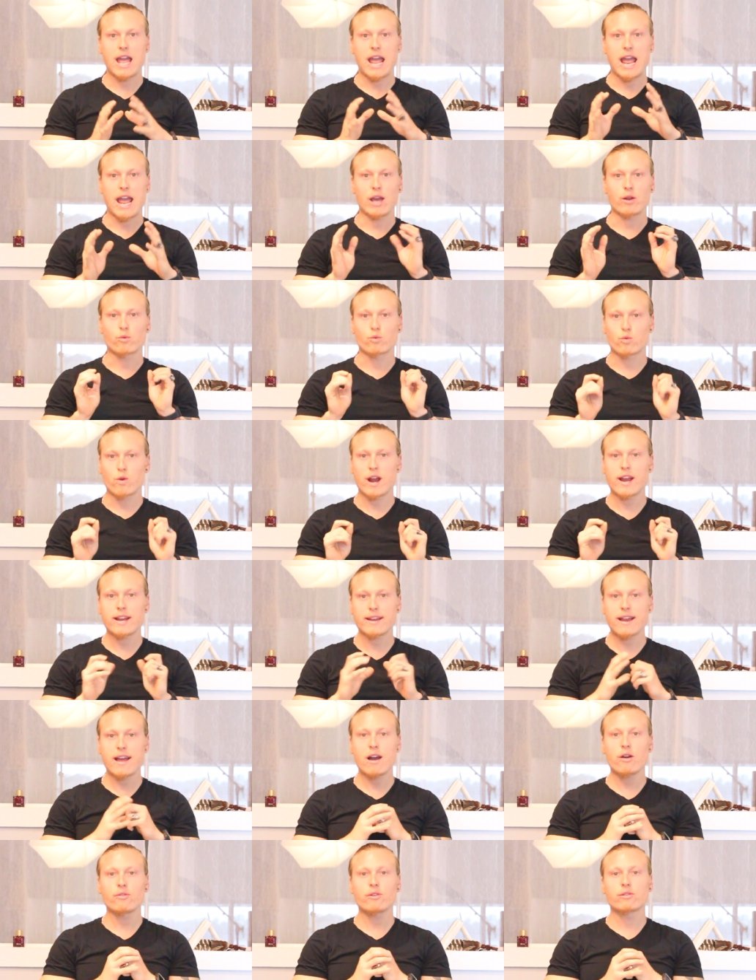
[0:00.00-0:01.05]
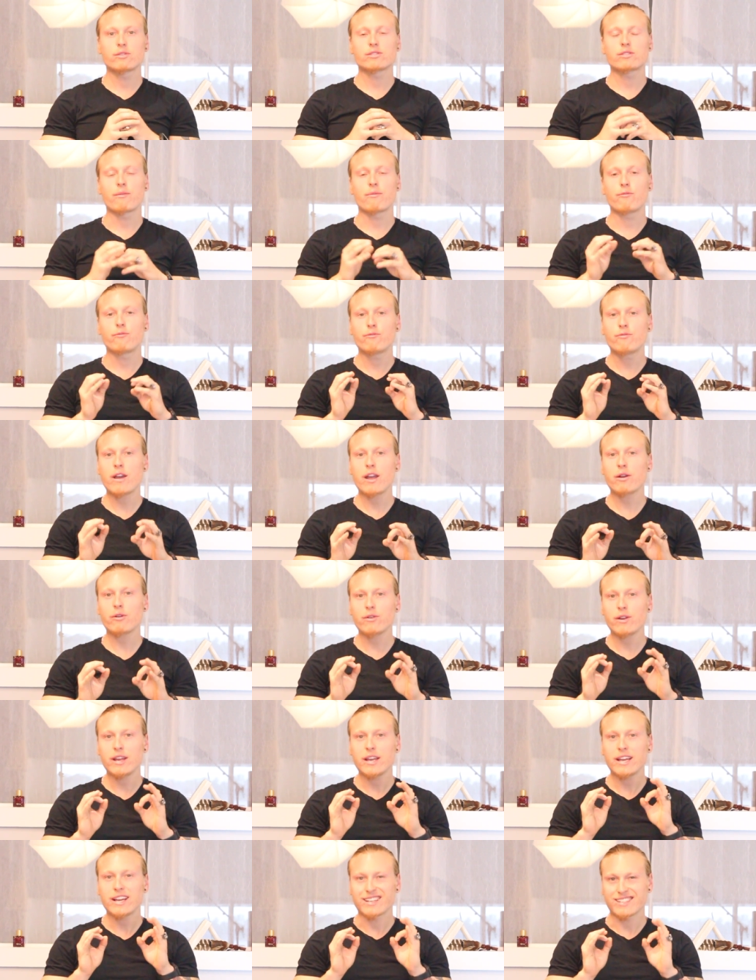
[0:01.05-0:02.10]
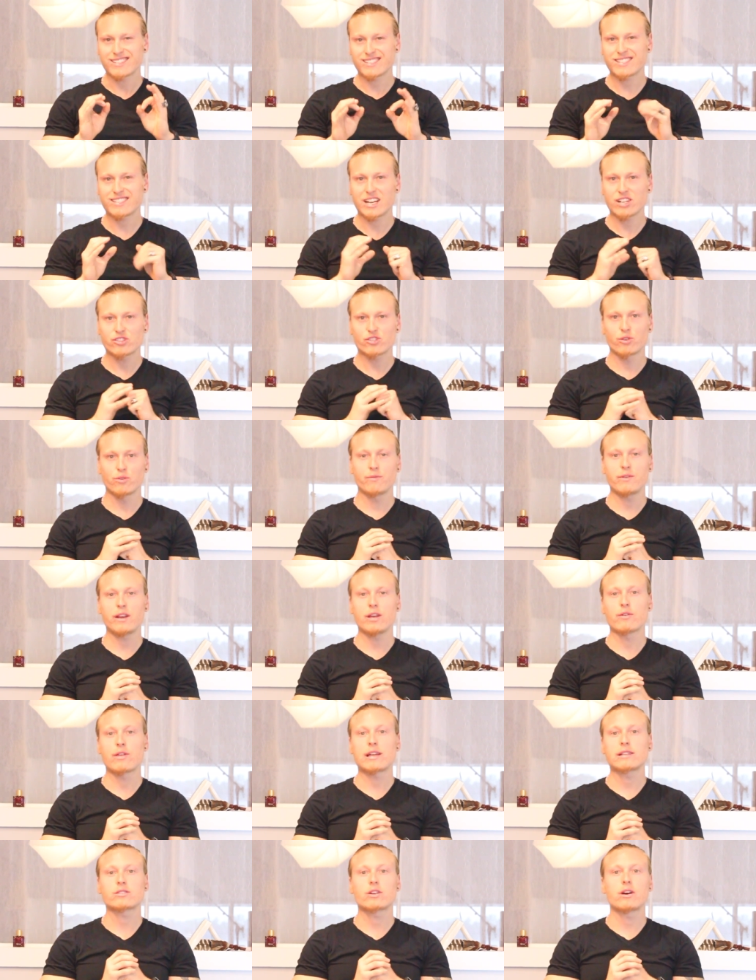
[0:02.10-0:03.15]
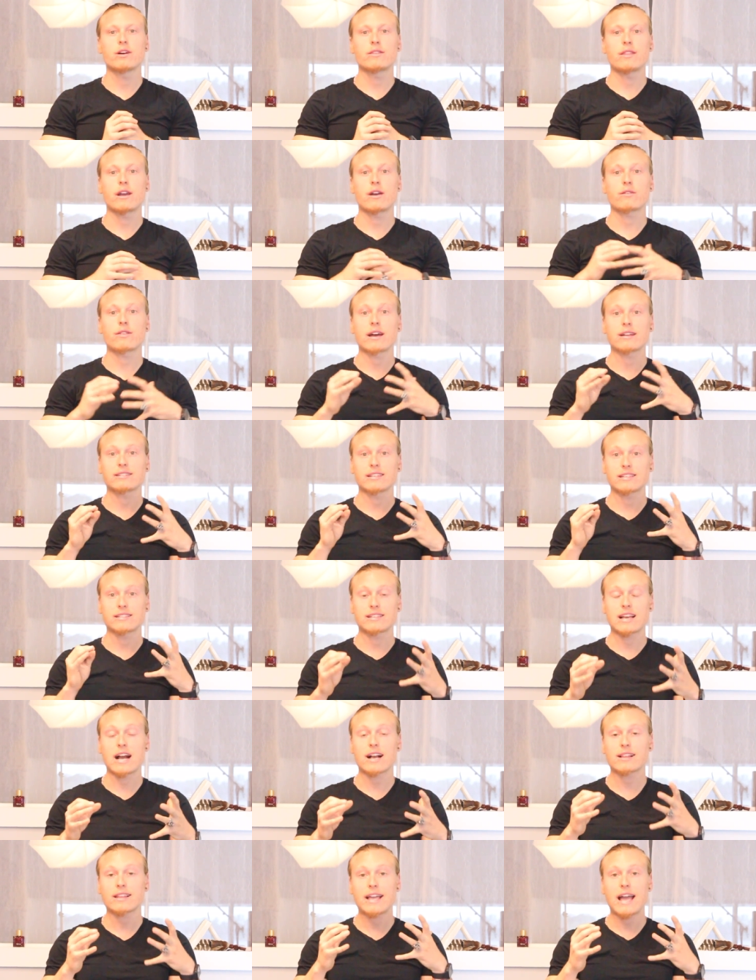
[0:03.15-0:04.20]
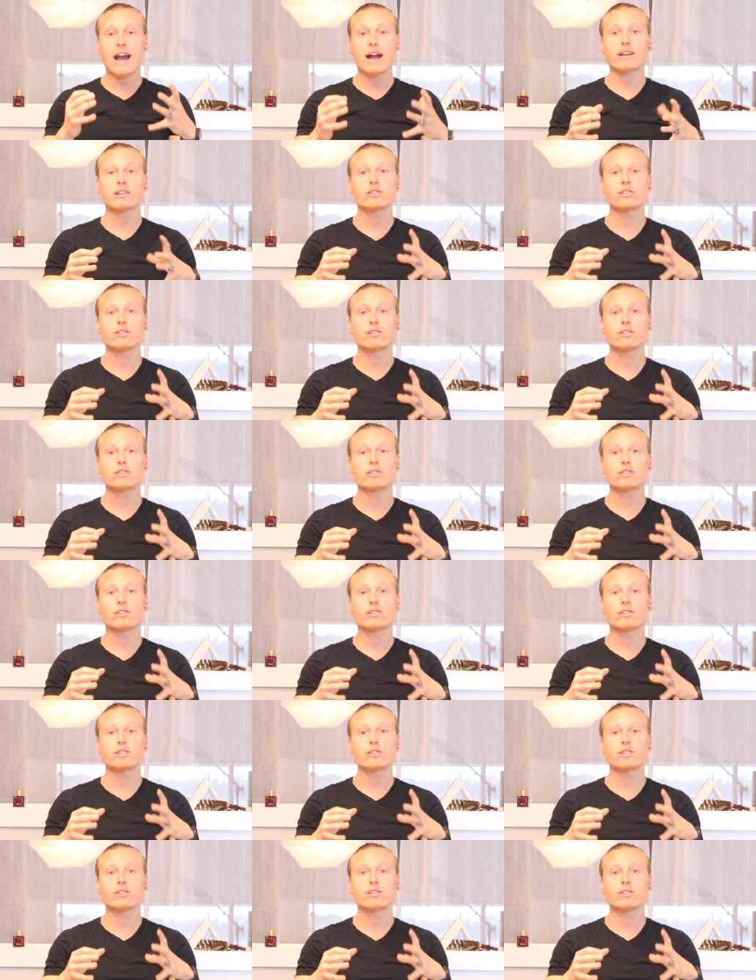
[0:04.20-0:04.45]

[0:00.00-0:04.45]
And right now, there is a very essential video that's on there that's exactly how